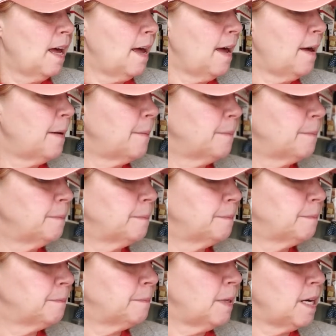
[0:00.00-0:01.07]

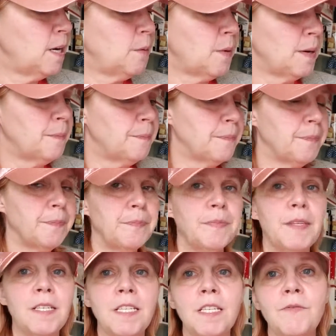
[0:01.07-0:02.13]
But anyway,
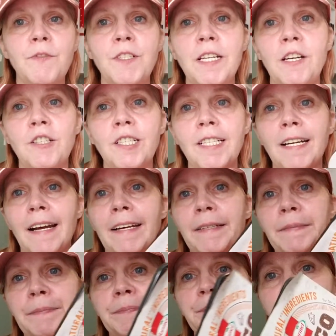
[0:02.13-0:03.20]
this is for dinner tonight.
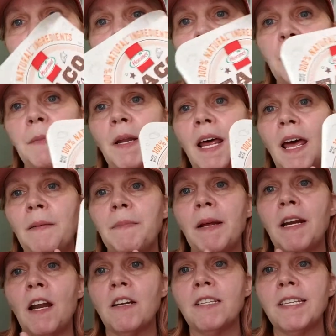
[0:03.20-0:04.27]
I'm going to have
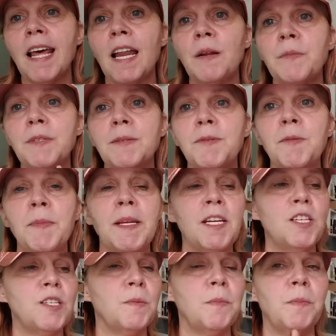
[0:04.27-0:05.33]
mine on a salad with some
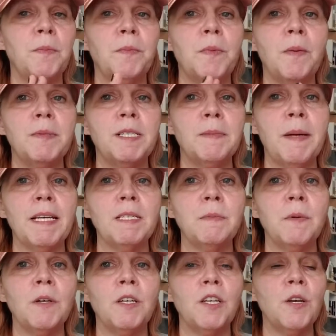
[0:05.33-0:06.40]
spinach, probably some
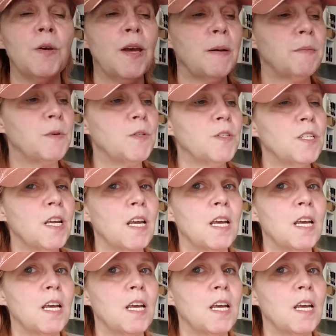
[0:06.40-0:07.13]
iceberg and cucumbers.